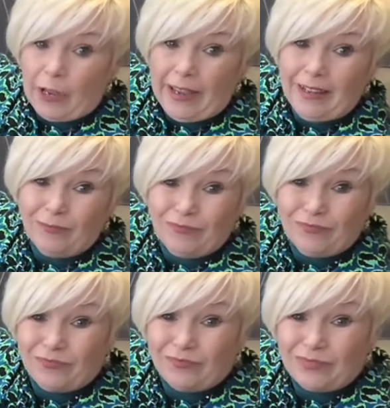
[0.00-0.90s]
pocket
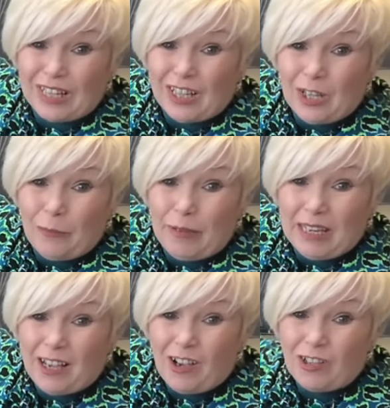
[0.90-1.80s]

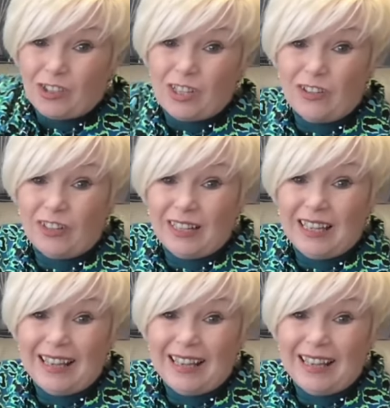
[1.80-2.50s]
because